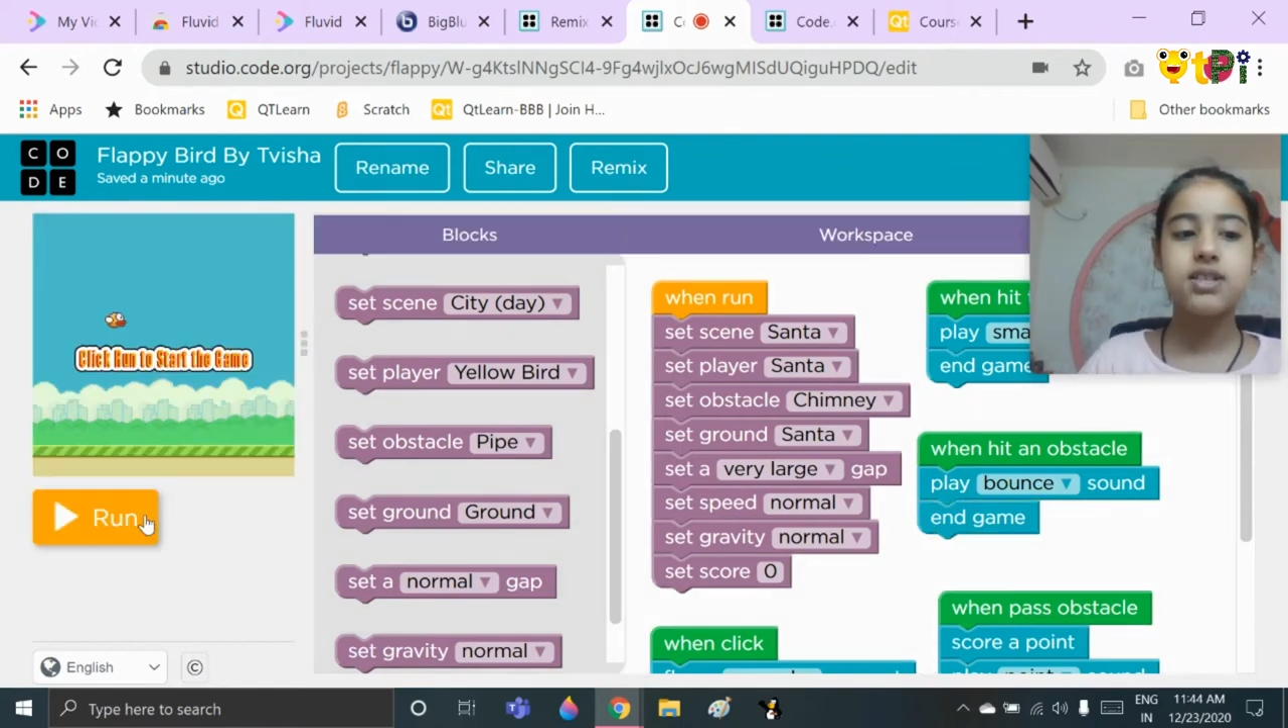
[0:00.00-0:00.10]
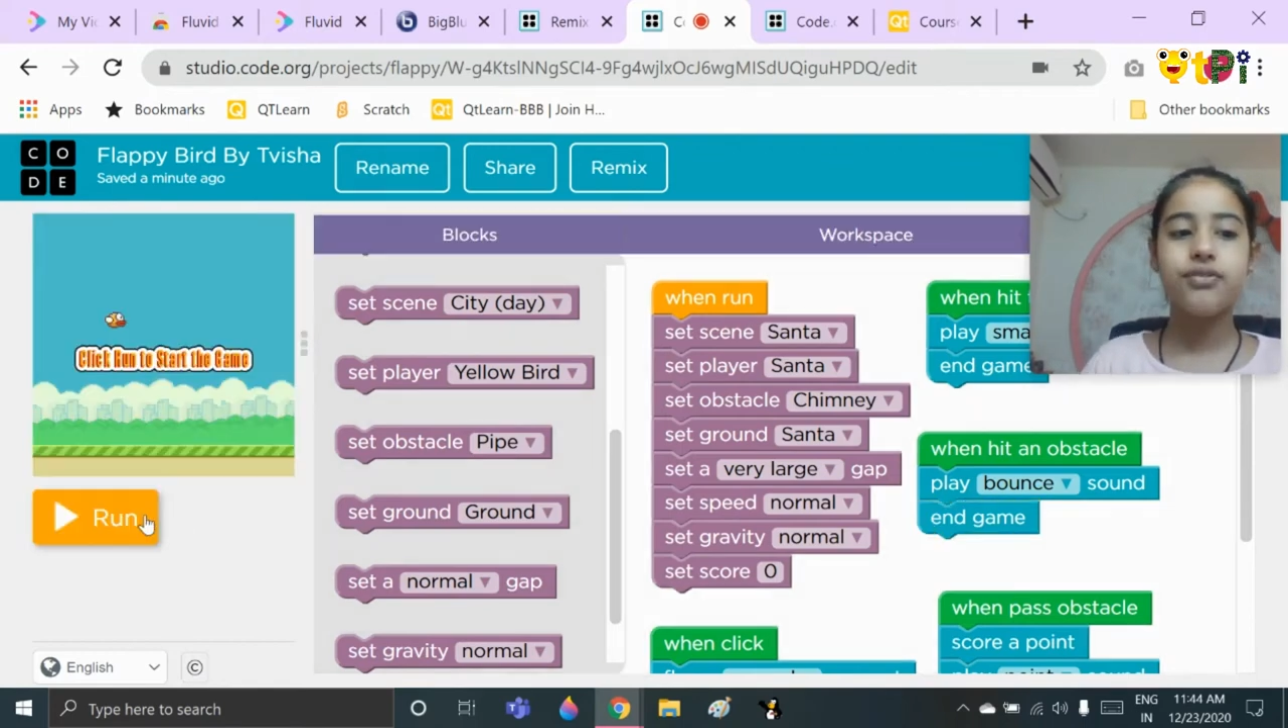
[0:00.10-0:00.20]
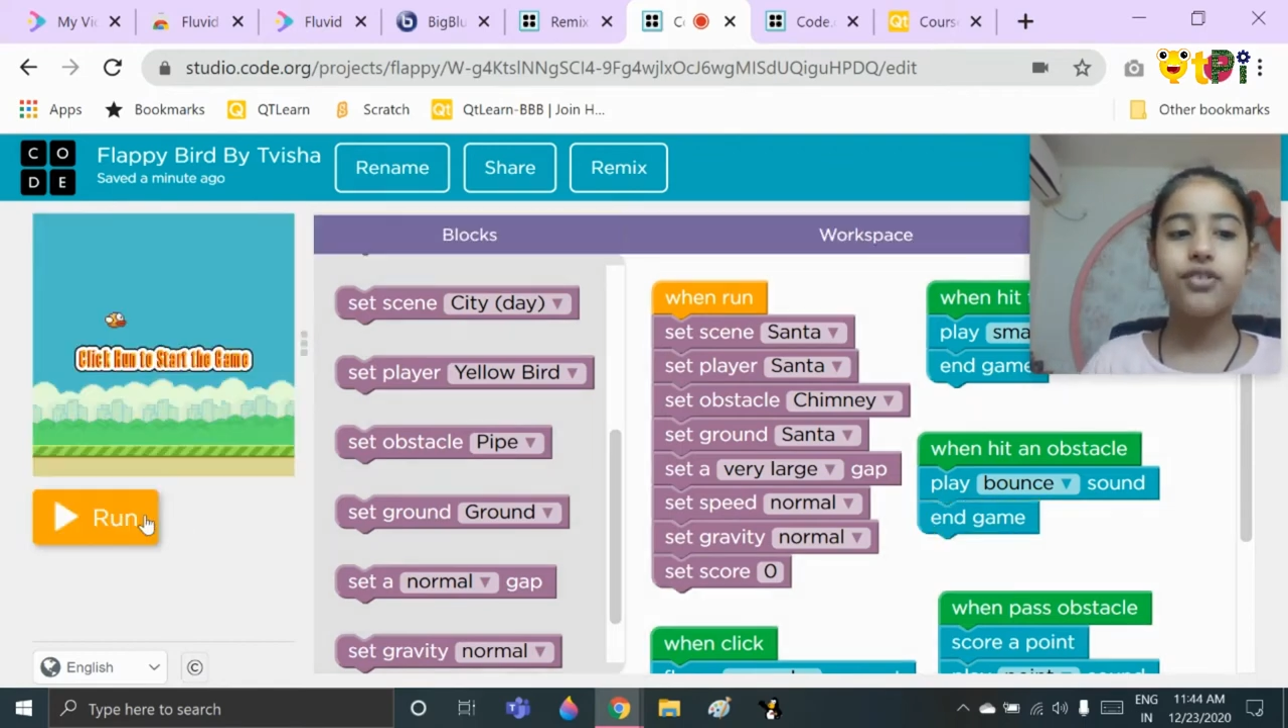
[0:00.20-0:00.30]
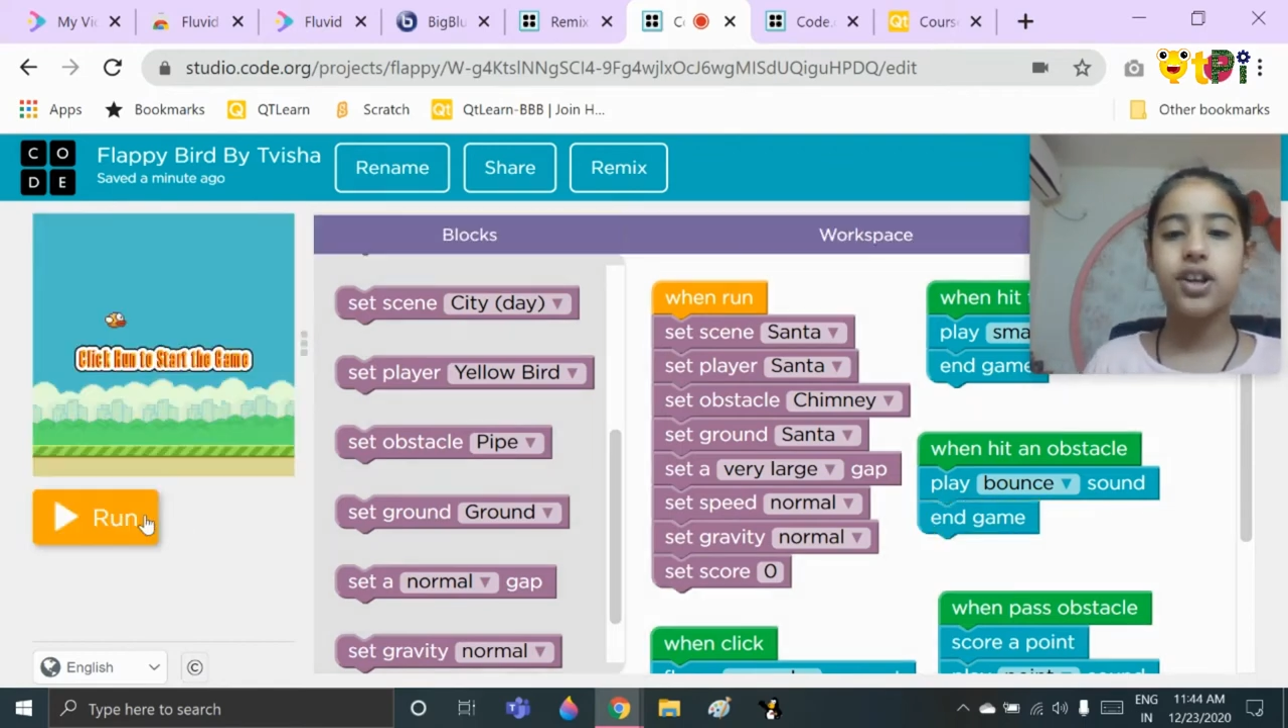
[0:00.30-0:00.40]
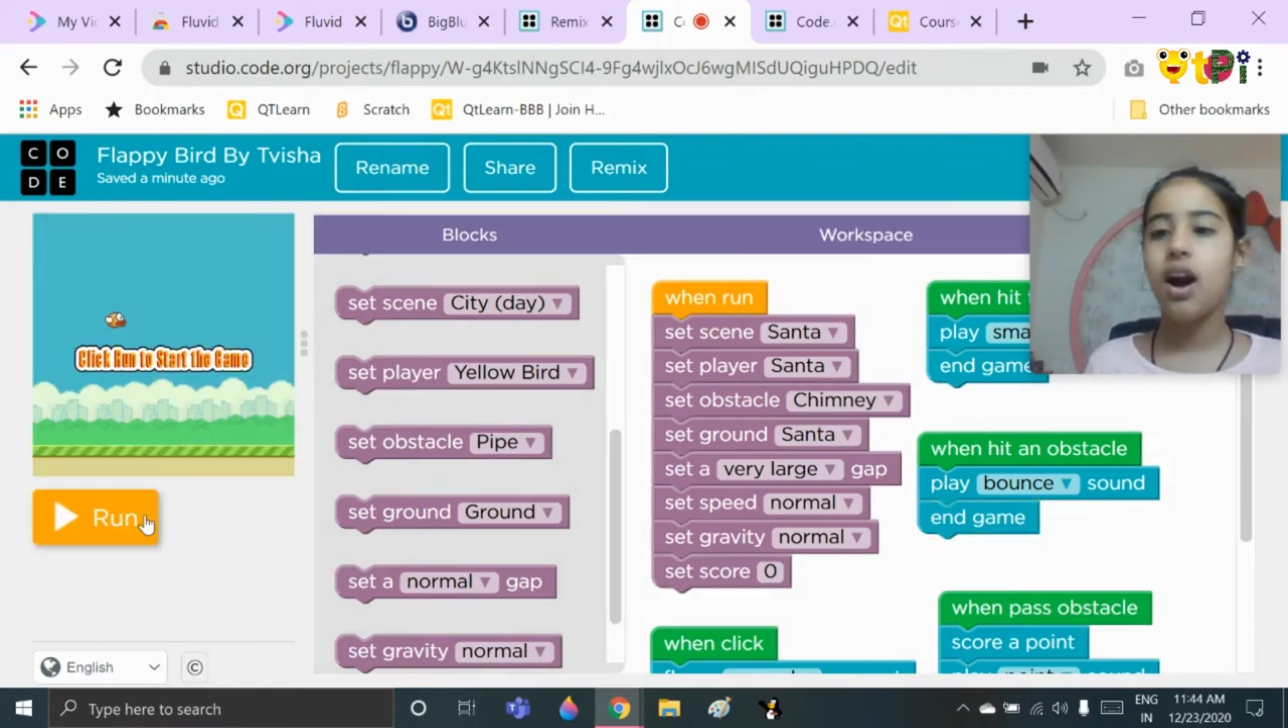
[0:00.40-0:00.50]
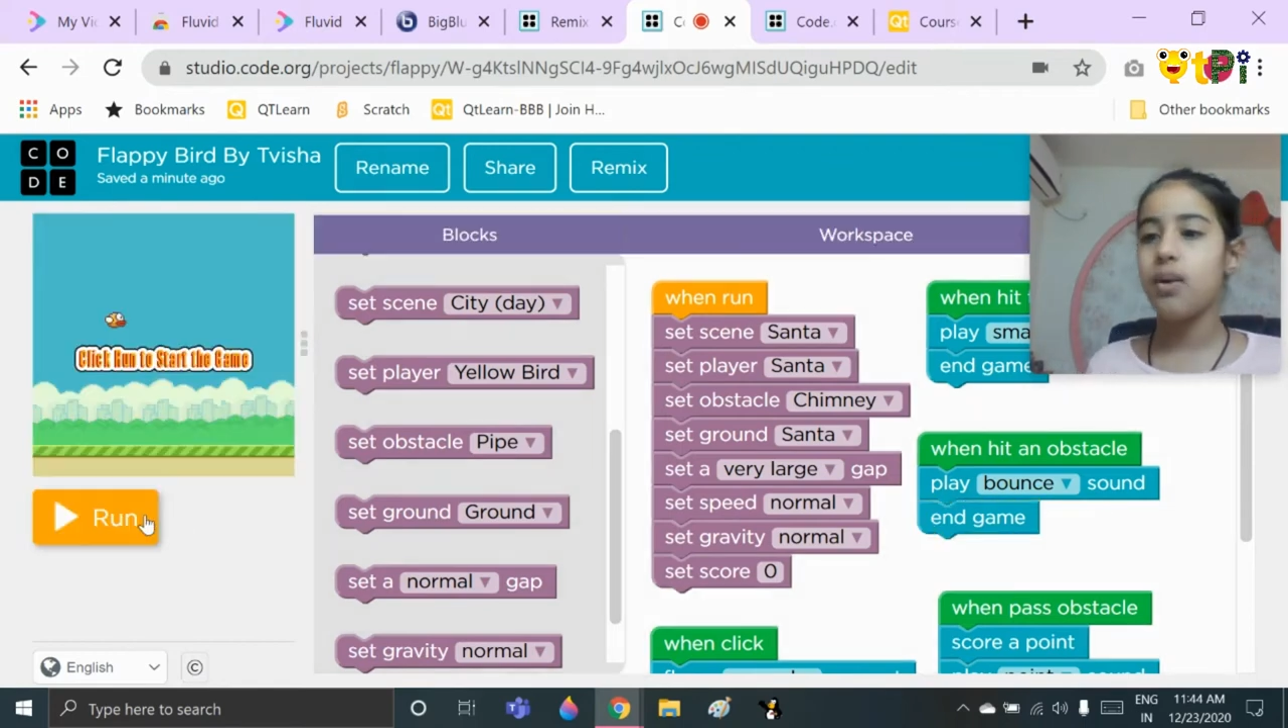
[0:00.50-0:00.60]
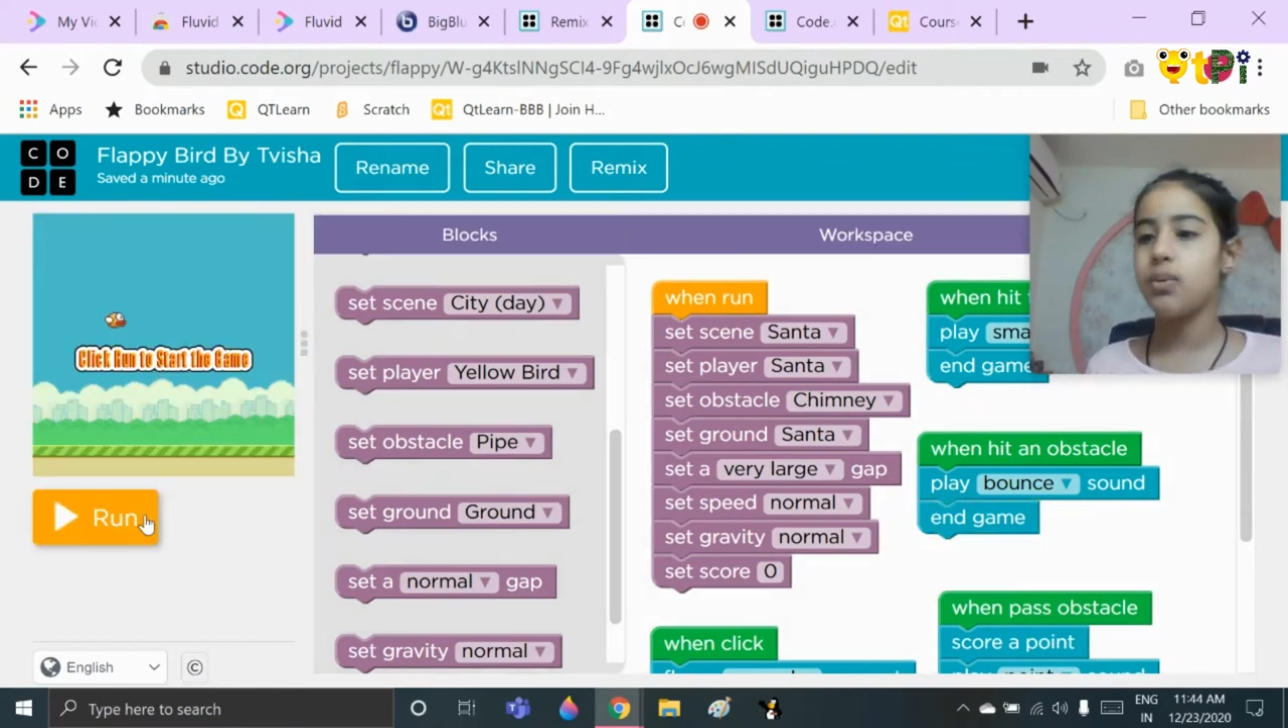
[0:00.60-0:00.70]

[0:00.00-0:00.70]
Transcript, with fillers: for our